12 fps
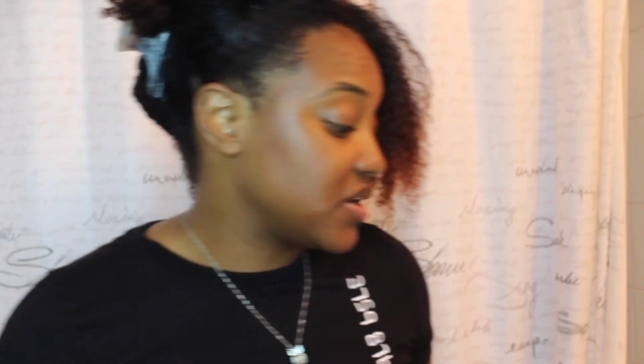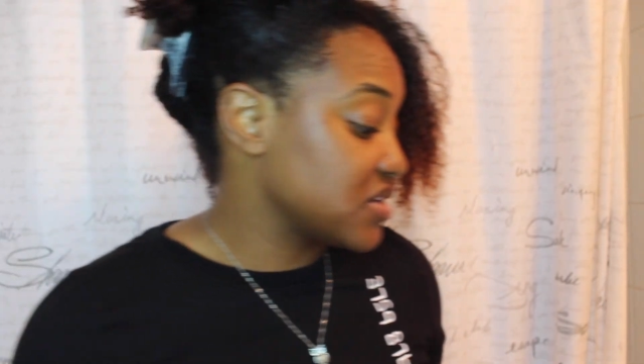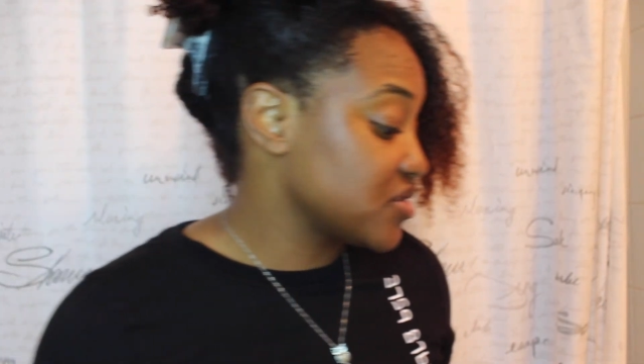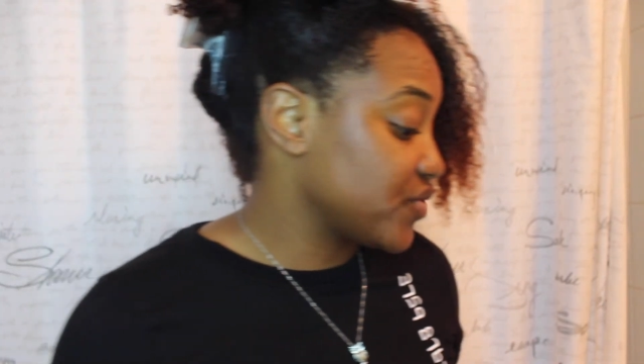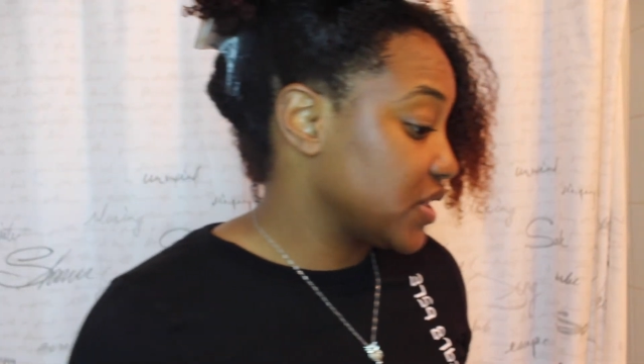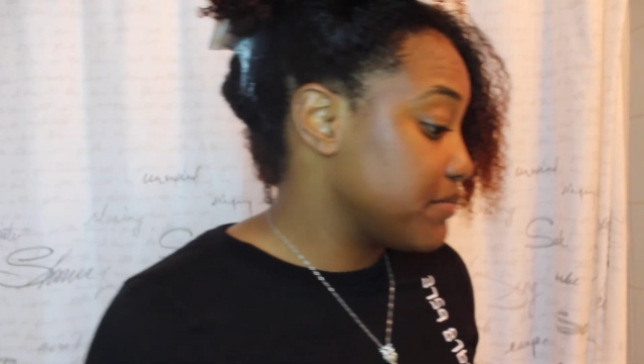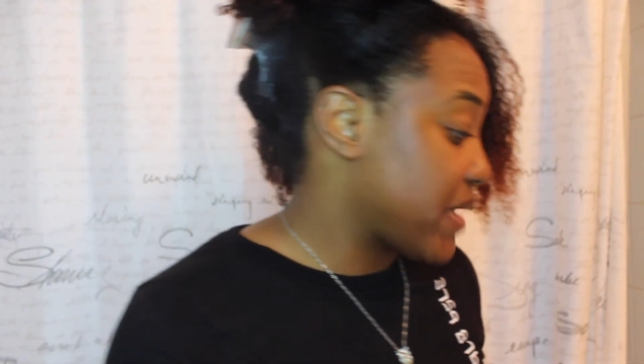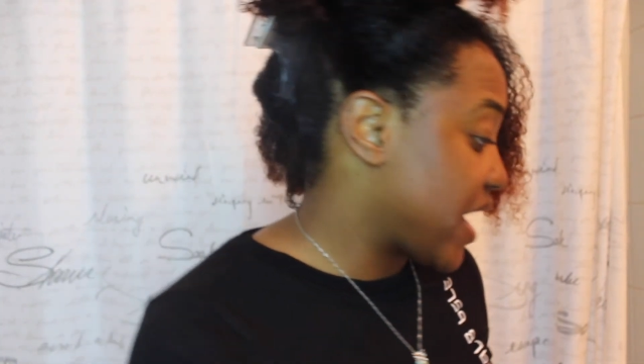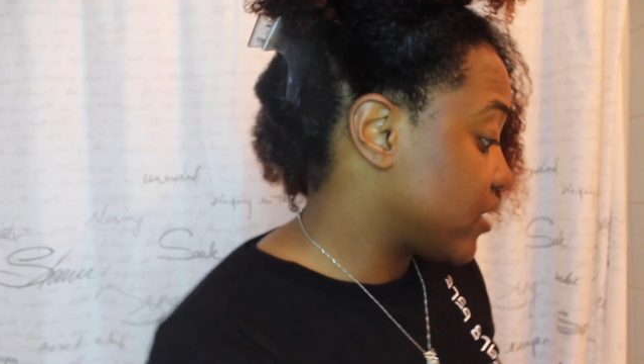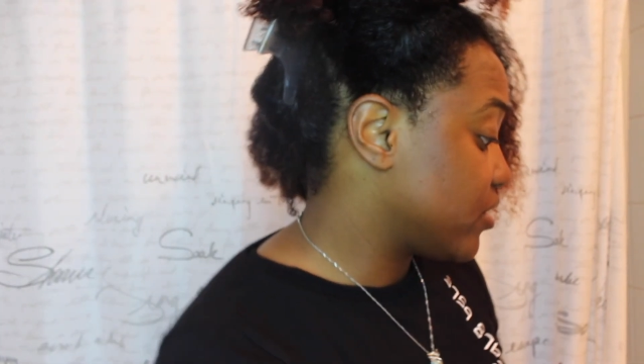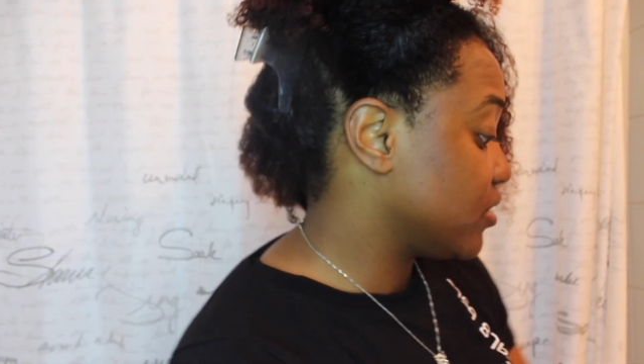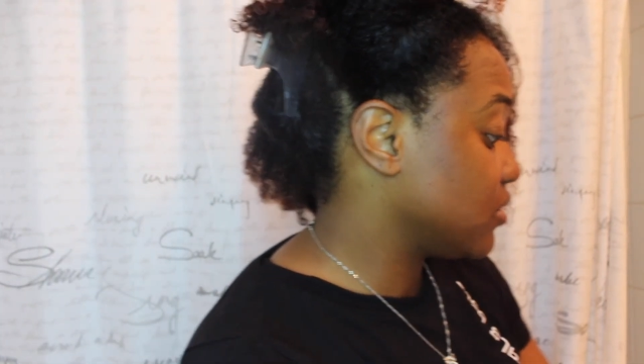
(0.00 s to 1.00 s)
It doesn't really
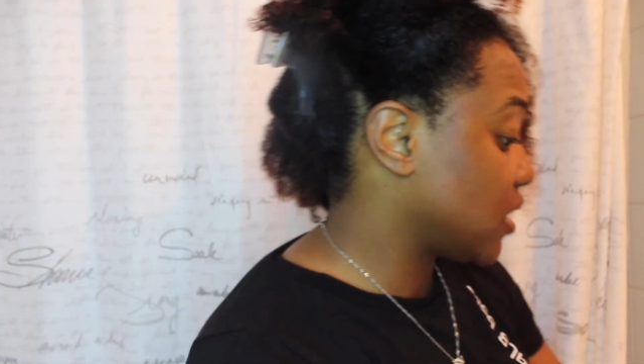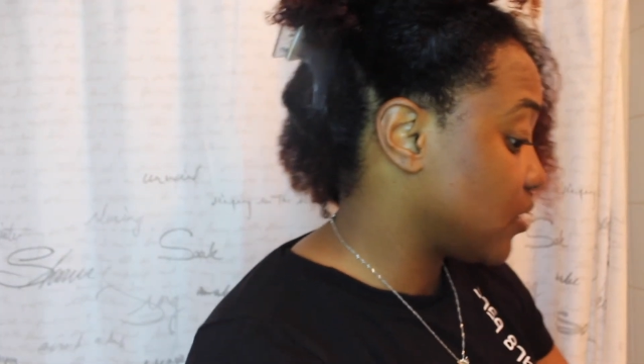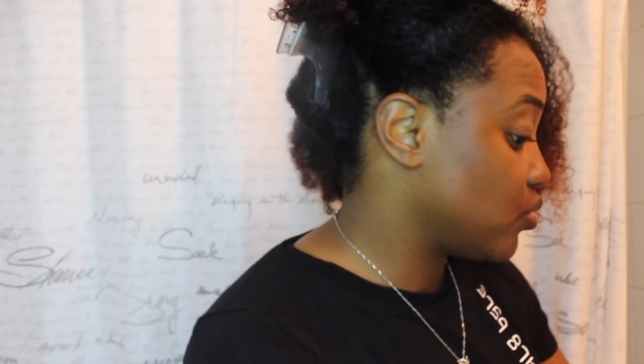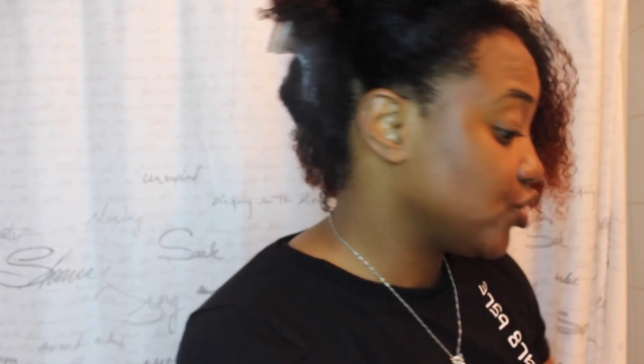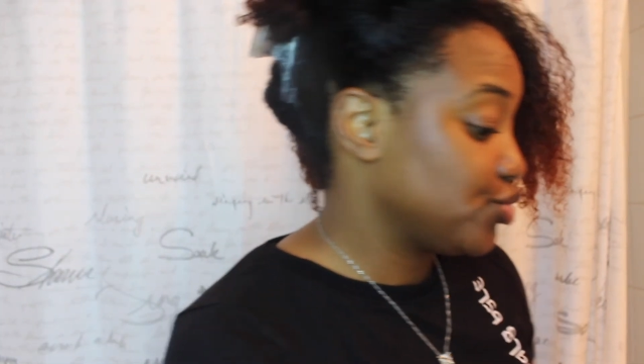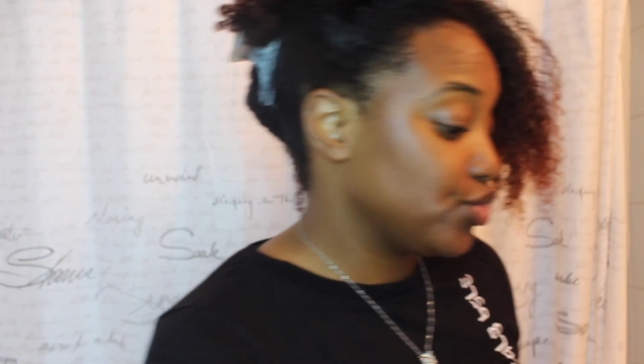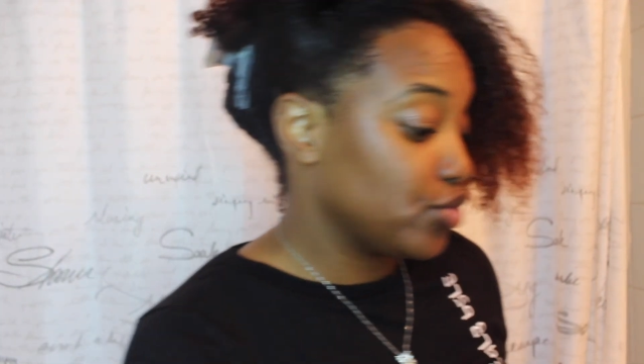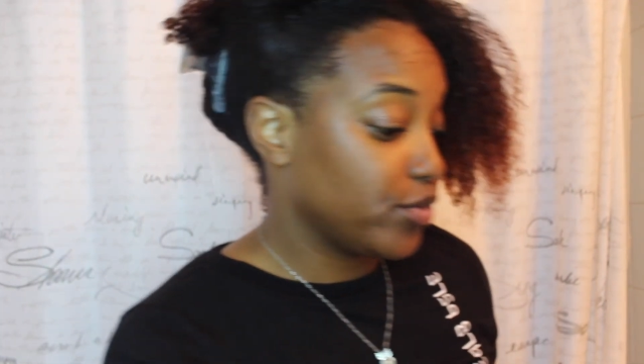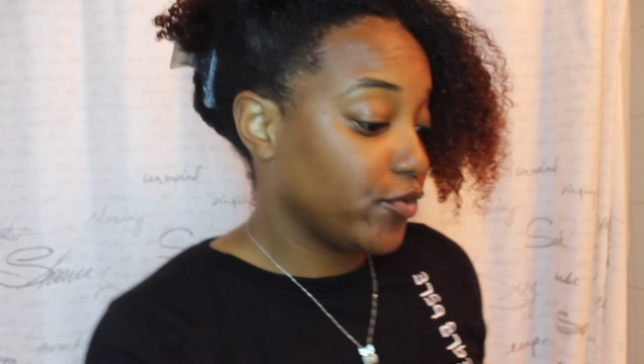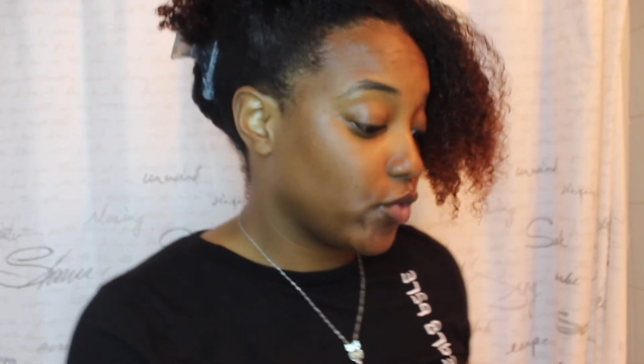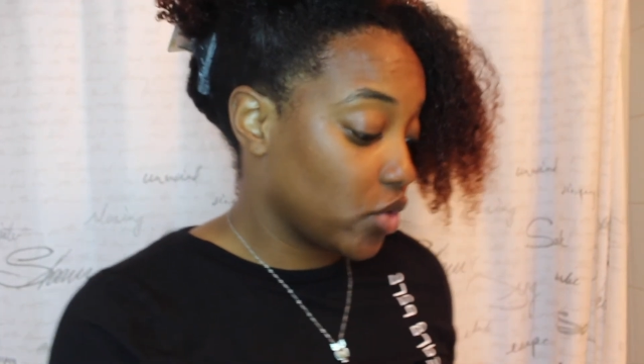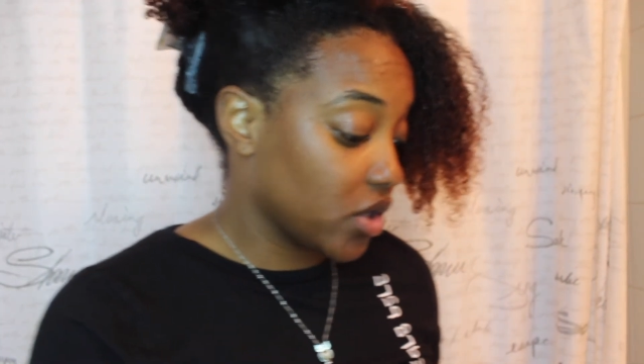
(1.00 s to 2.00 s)
matter like what you do
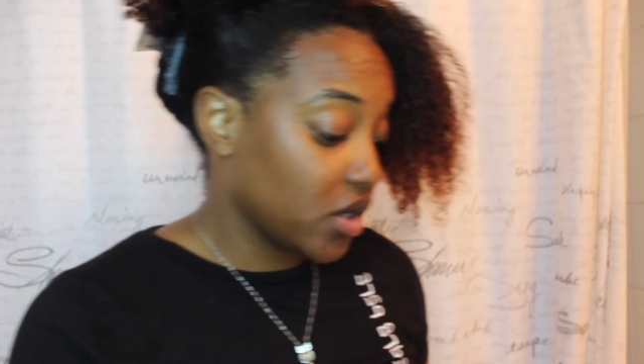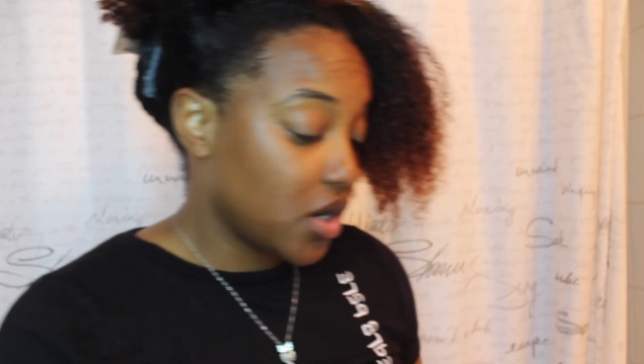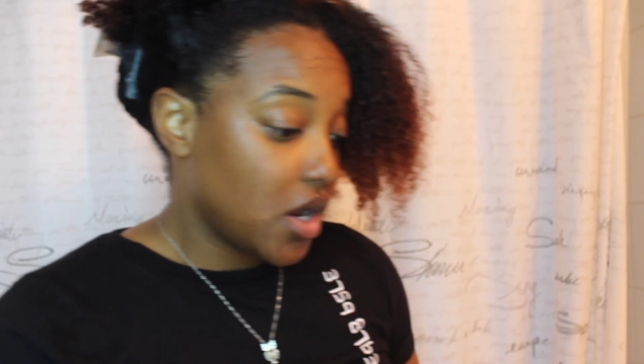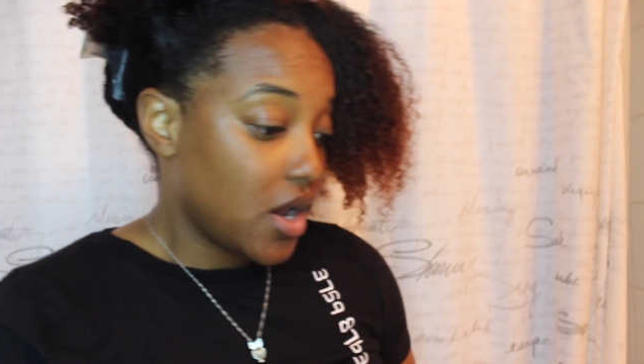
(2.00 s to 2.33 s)
before.